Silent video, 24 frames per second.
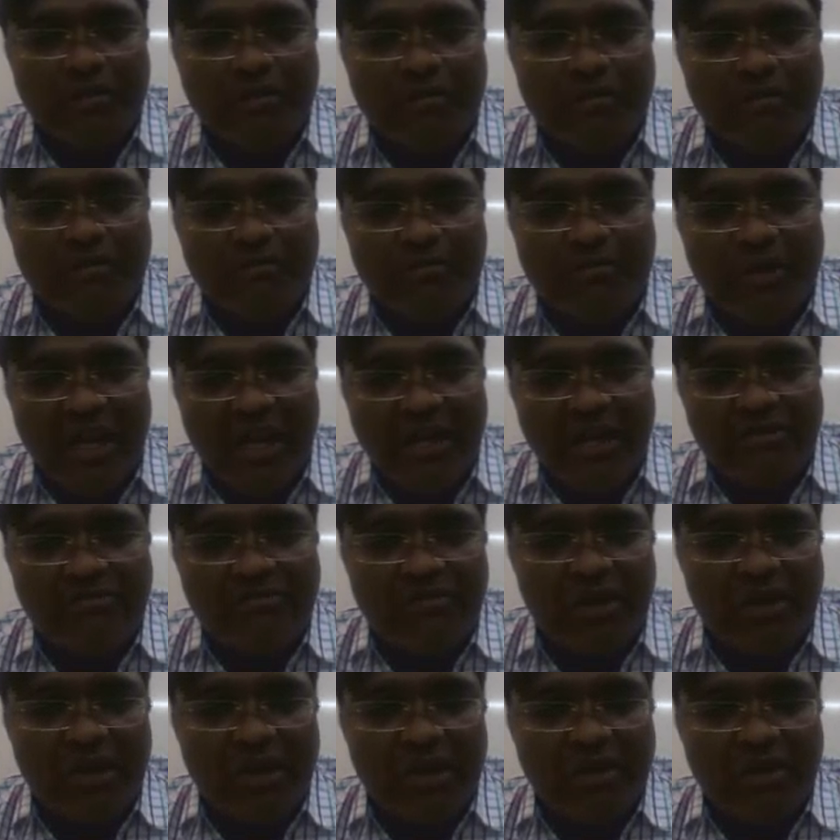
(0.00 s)
bright
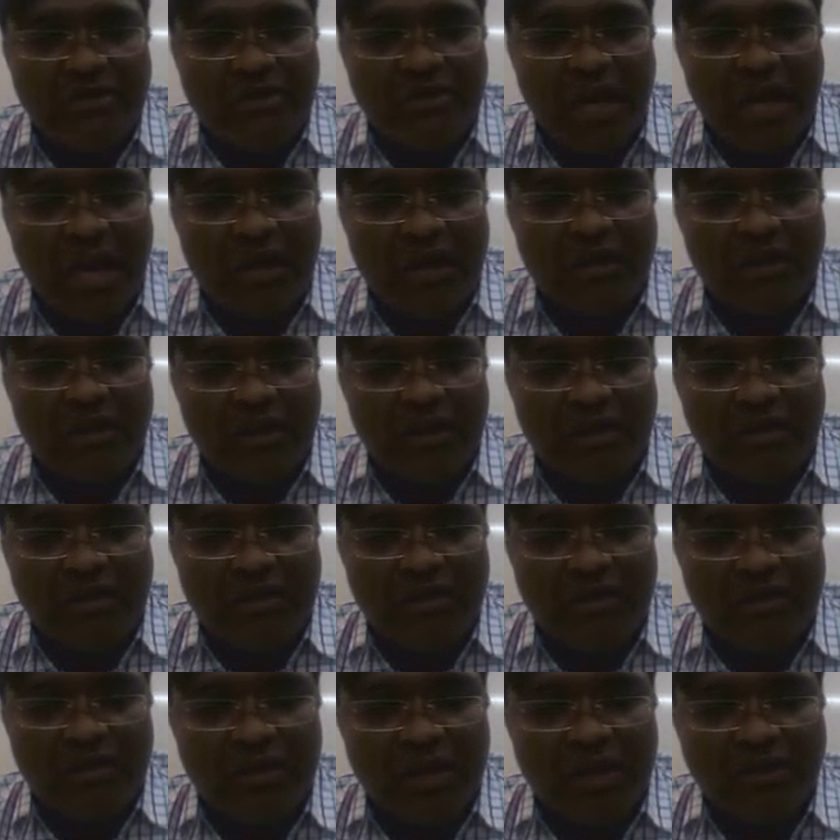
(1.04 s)
ring and dark ring
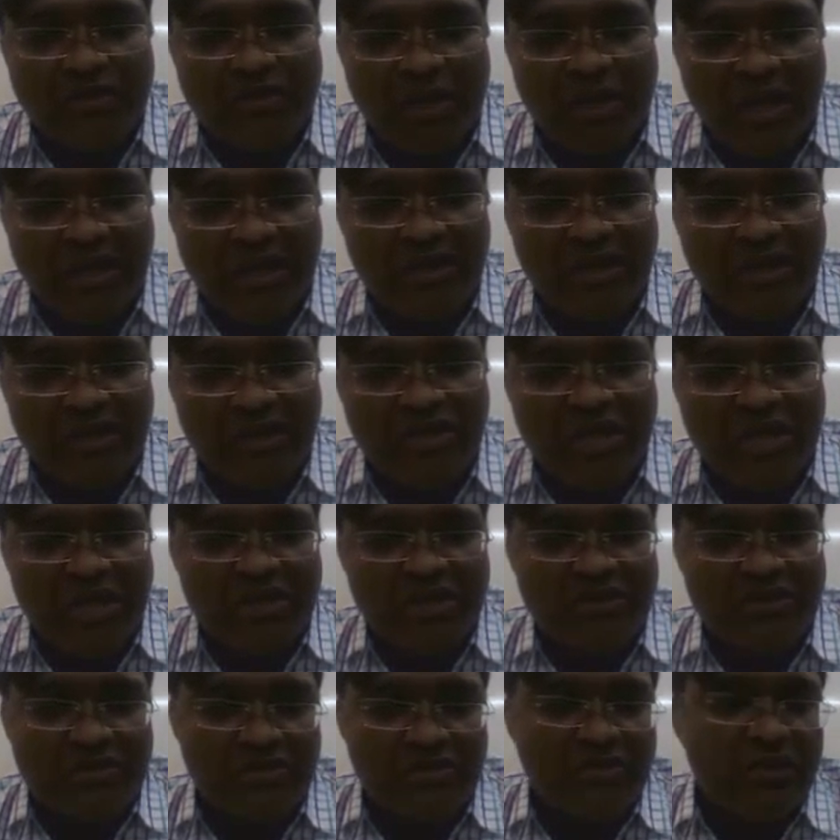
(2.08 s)
gets
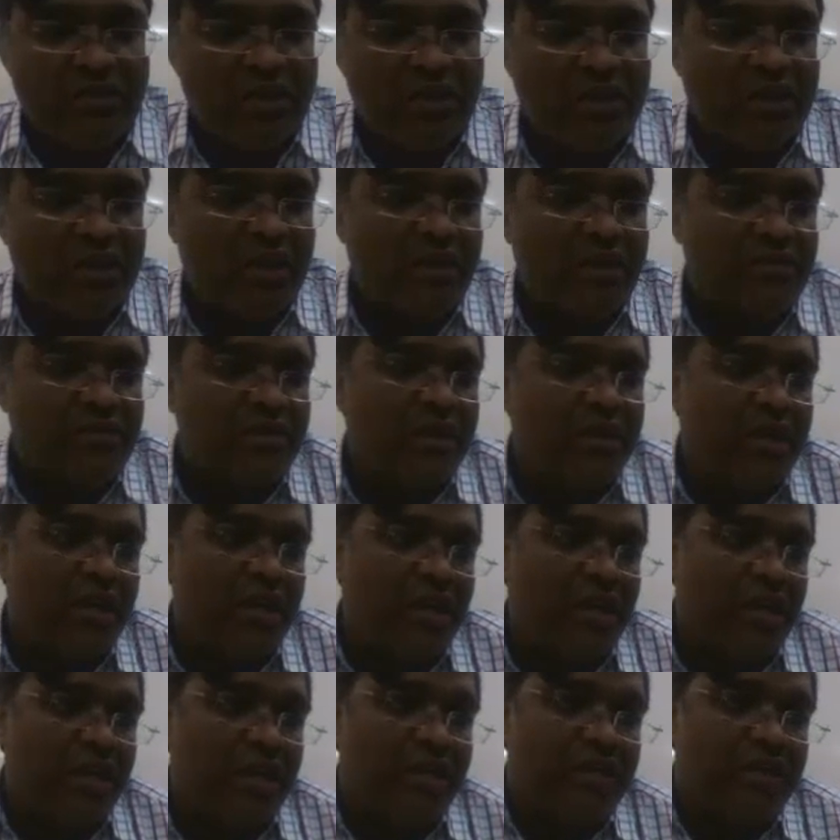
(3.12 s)
interchanged. It gets
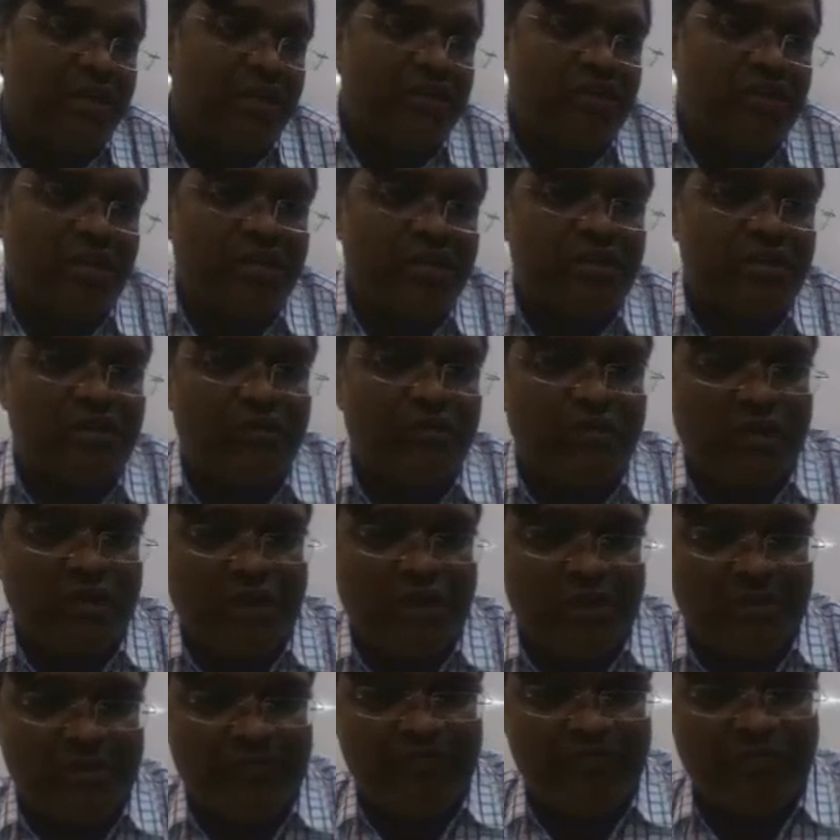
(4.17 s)
interchanged over here.
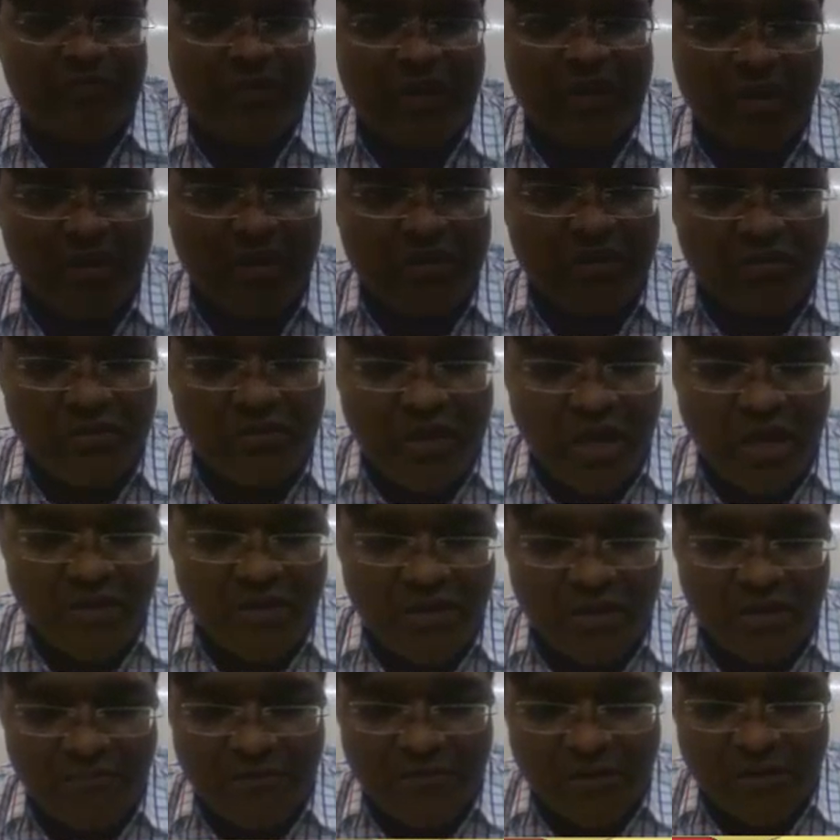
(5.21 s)
So that's the
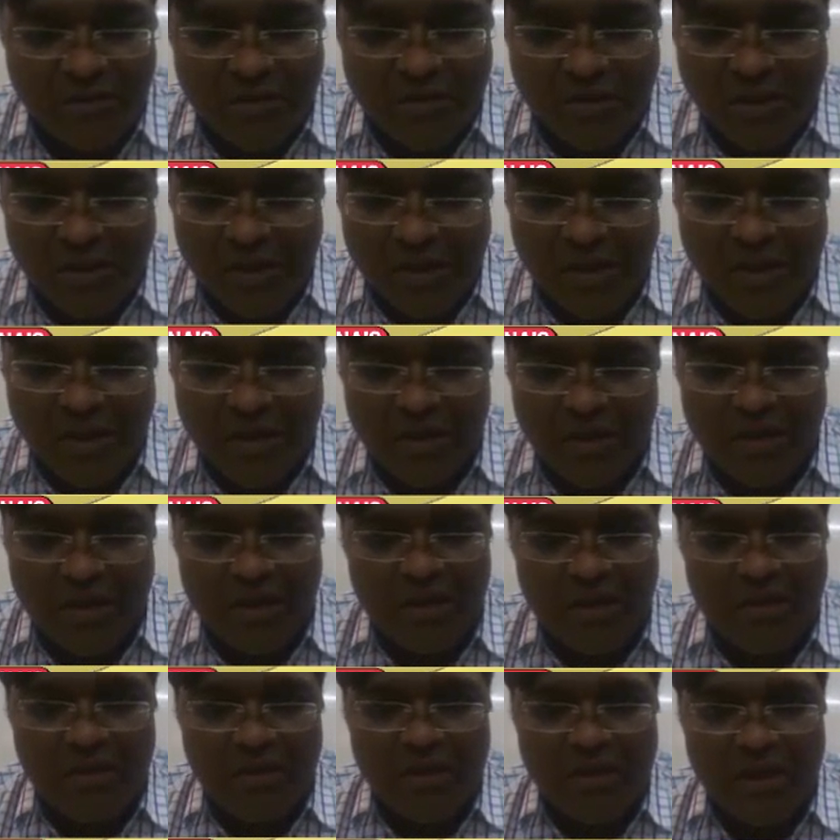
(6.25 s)
difference.
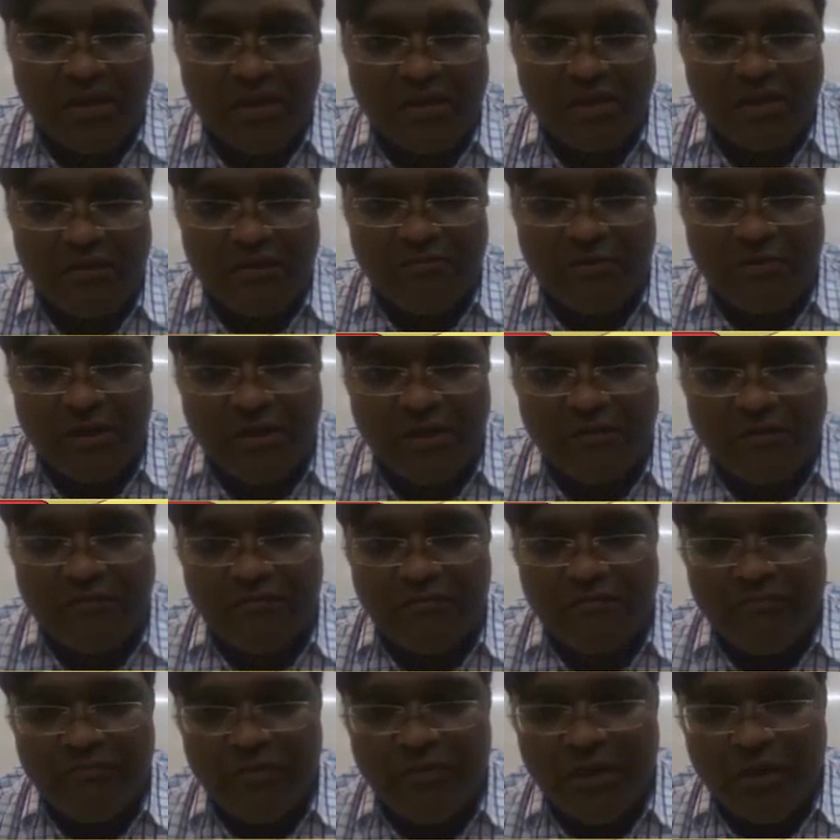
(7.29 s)
That's the difference
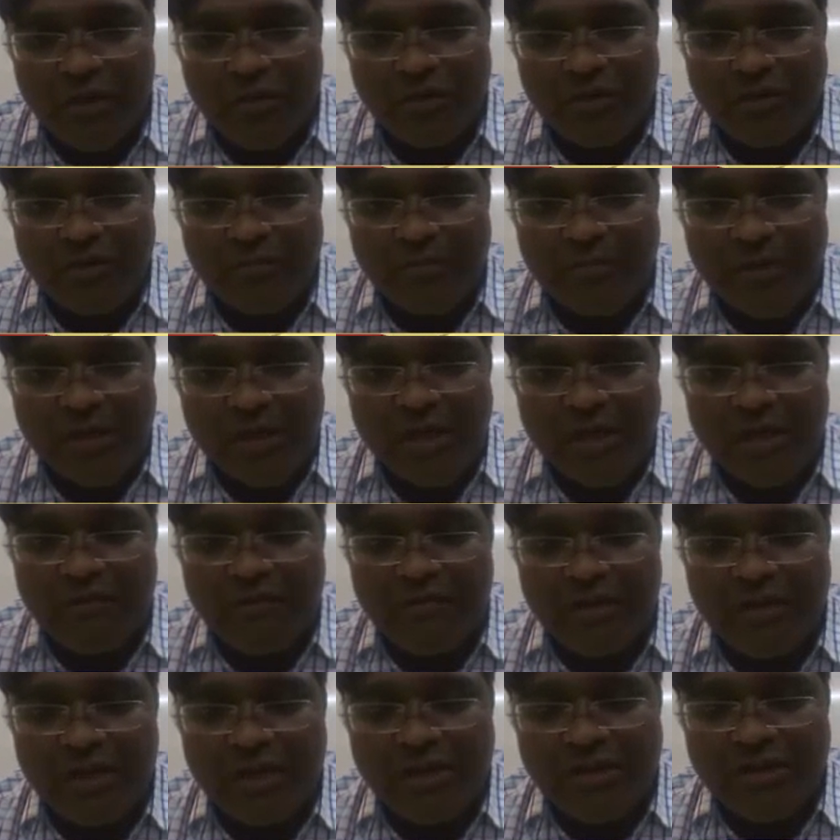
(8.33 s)
when you fill it with
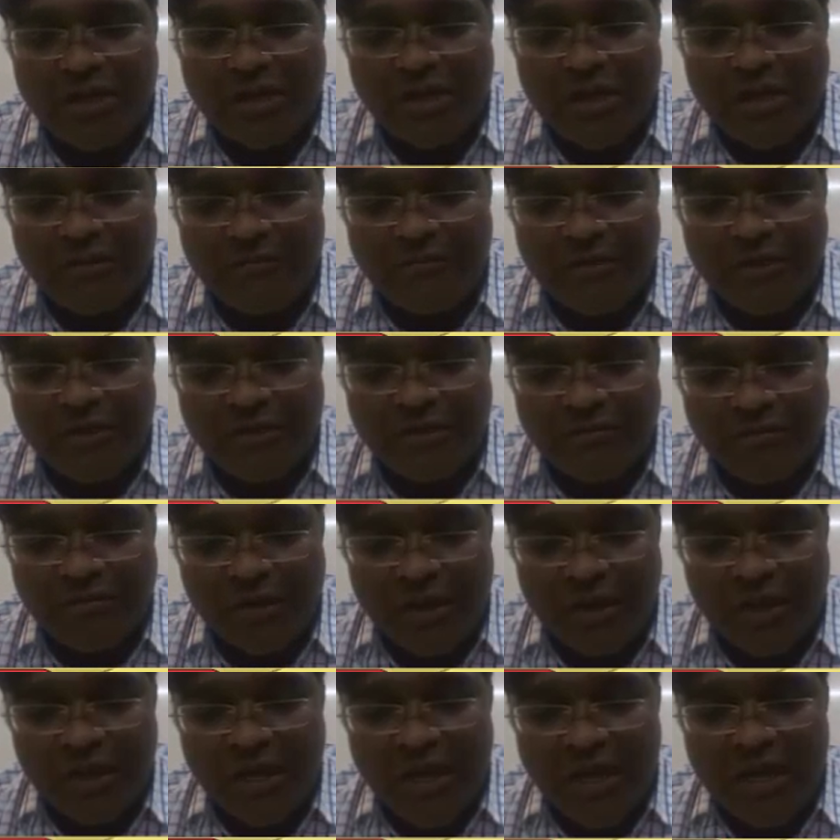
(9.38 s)
a sassafras file.
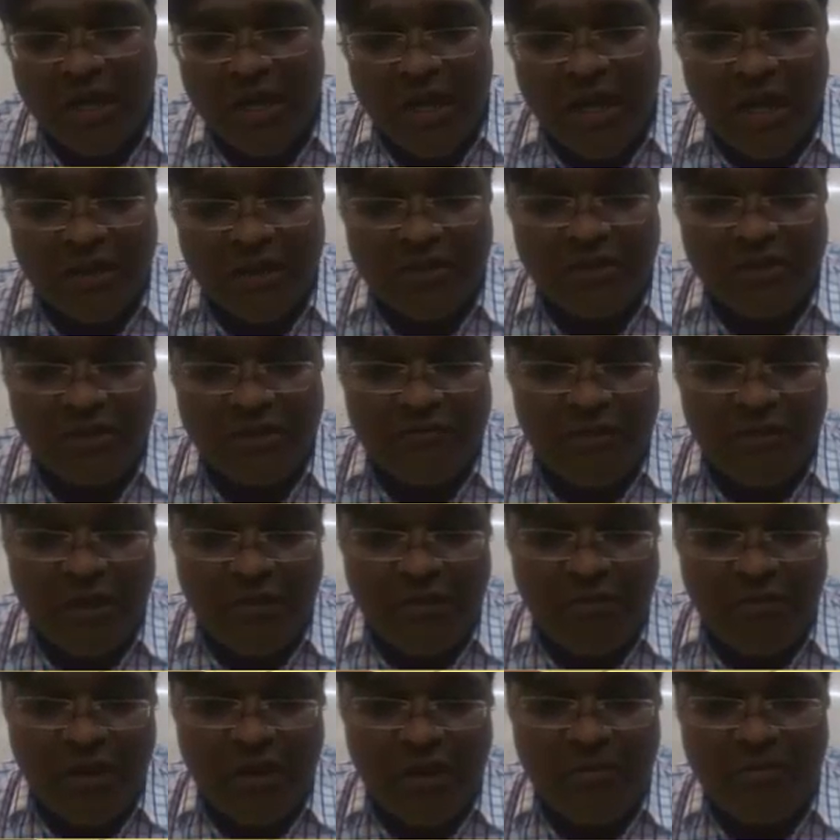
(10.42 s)
And this is
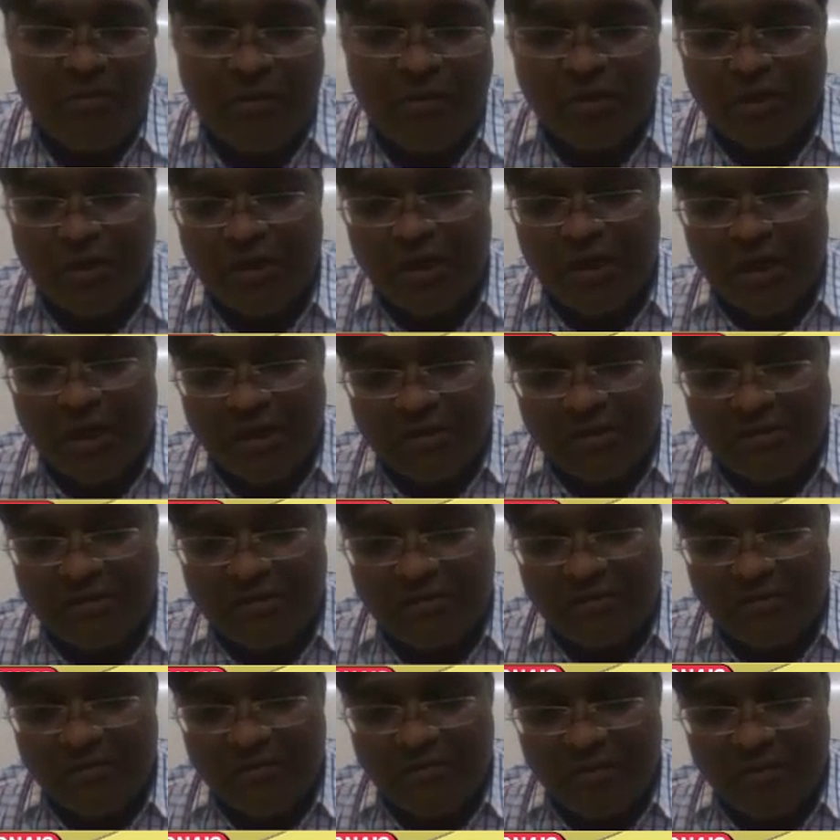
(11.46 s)
very important case.
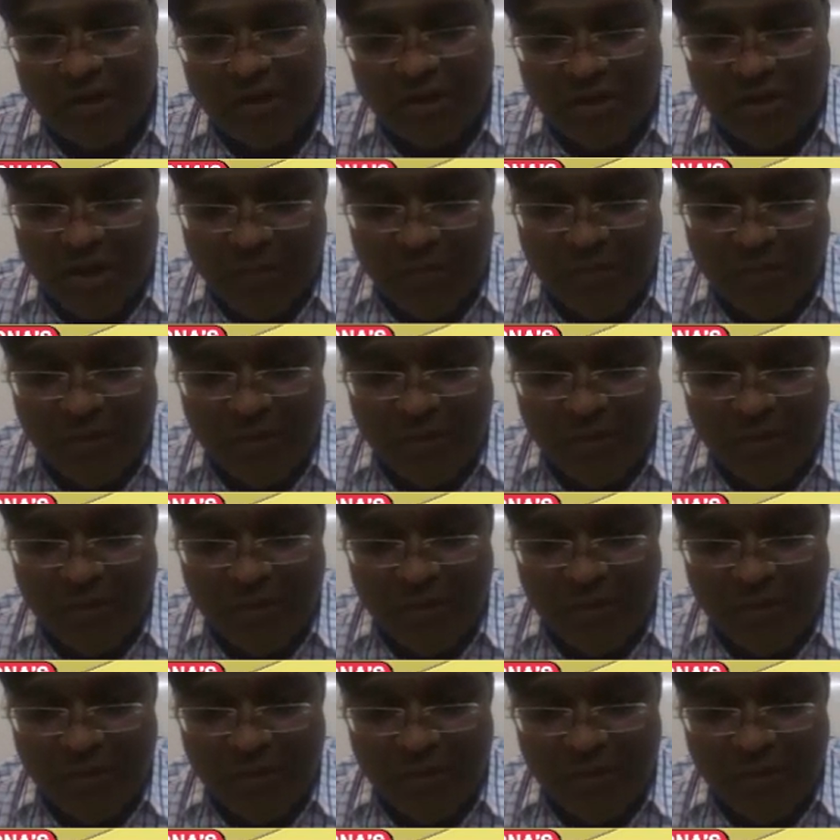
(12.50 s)
Please keep in